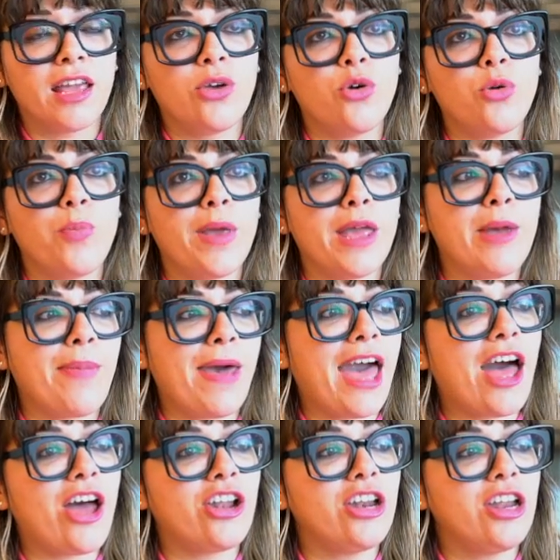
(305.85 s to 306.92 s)
It could be
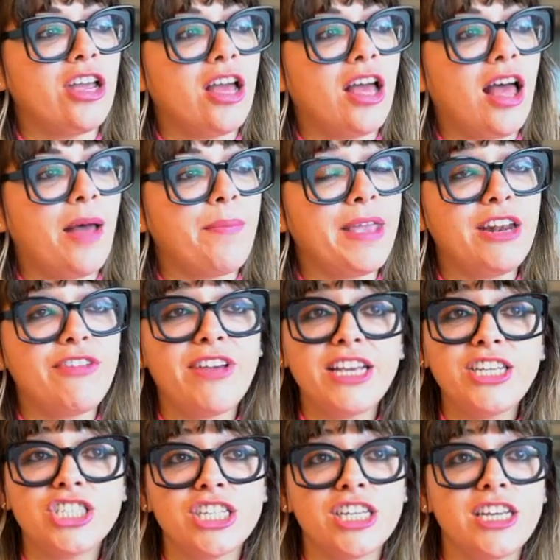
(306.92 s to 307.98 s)
about
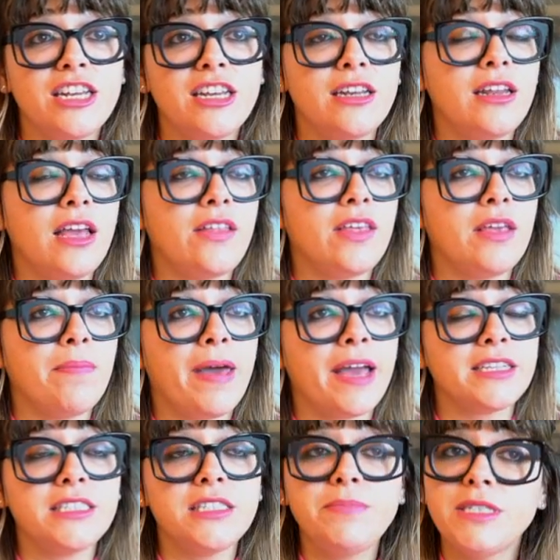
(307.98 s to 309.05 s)
innovation and the
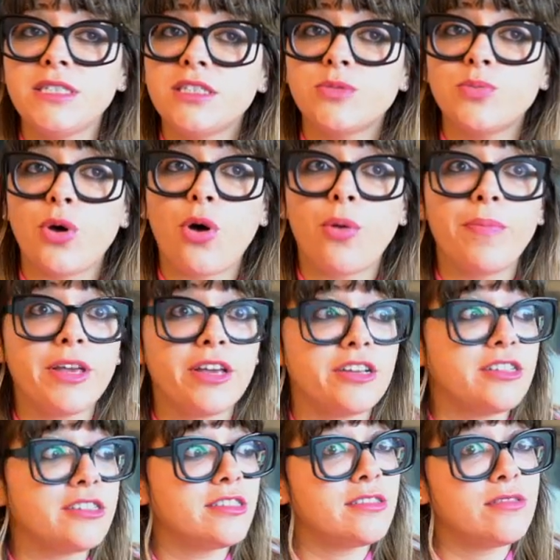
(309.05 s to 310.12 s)
impact in the business world,
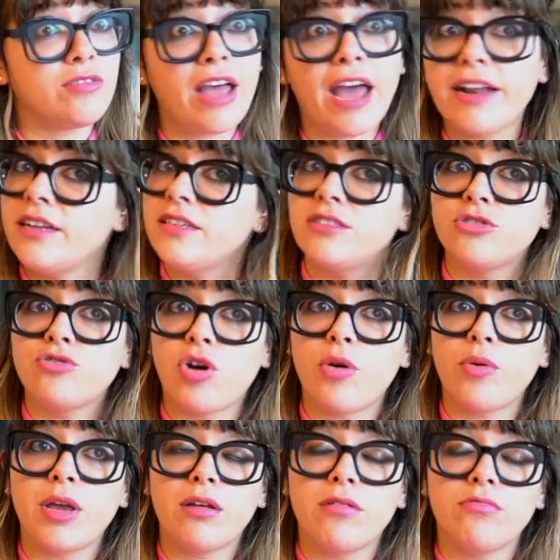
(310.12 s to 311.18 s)
because that is a
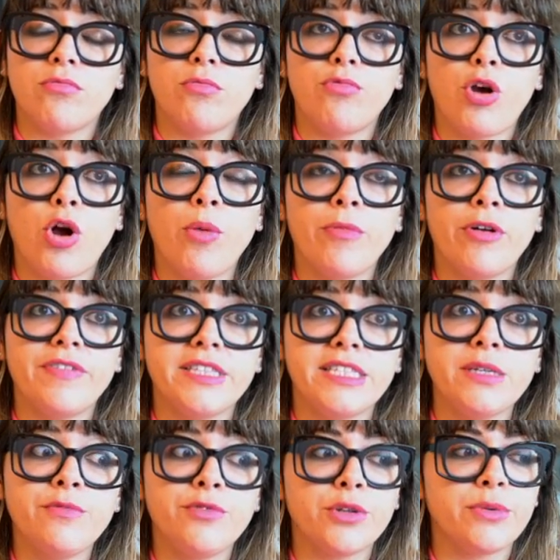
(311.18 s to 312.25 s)
growing realm of
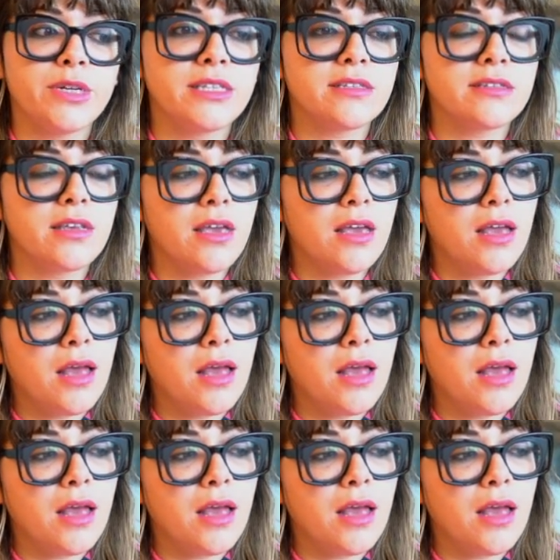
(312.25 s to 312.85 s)
its influence.